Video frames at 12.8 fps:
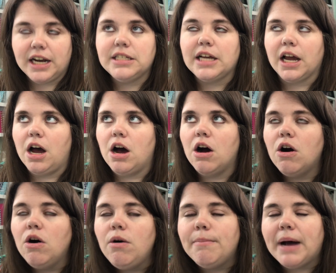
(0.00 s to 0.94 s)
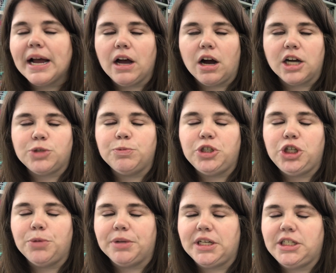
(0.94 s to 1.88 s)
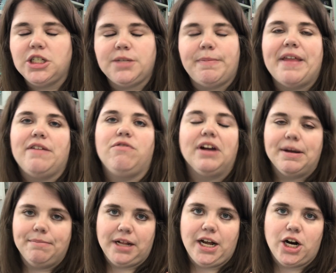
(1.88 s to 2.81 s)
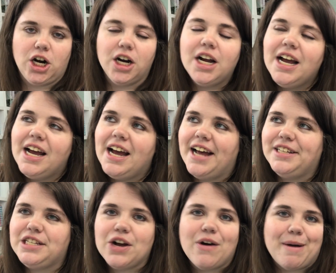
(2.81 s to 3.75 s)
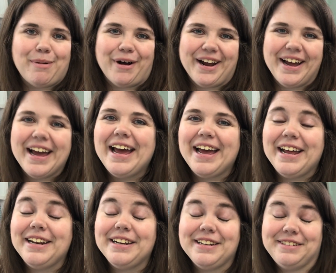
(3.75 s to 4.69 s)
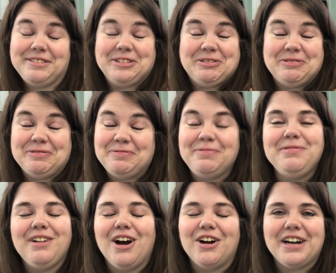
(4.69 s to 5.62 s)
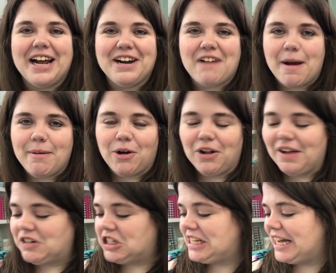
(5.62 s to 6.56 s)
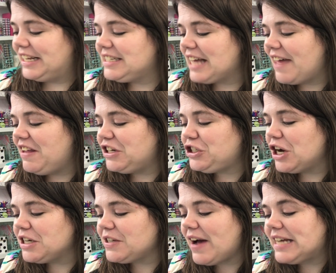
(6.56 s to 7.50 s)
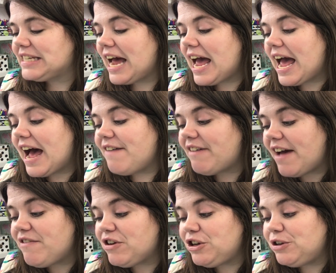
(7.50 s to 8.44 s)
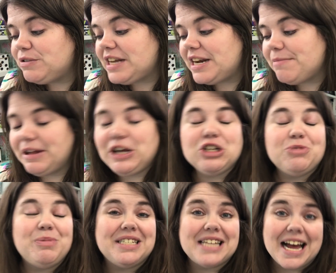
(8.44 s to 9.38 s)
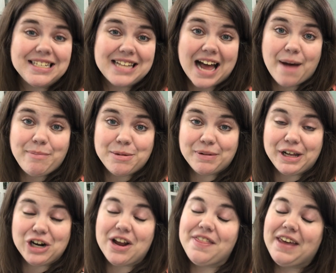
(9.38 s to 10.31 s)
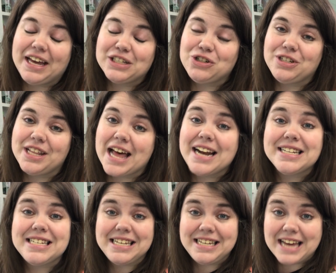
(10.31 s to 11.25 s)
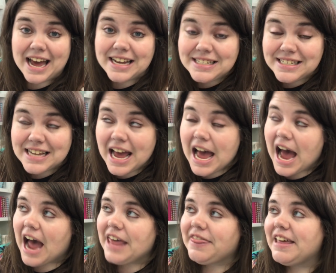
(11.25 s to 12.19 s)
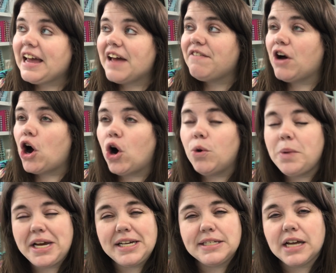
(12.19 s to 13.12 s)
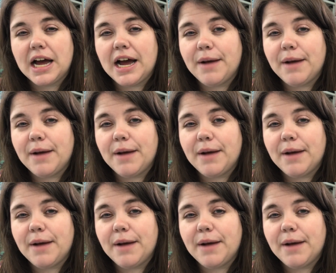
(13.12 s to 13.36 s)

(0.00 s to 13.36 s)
And he's like, oh my gosh, will you please just buy the freaking planner? And so I bought it and gone down a rabbit hole ever since. And then she also asked, have I ever used any planners besides a Happy Planner? And the answer to that is yes. I think I've always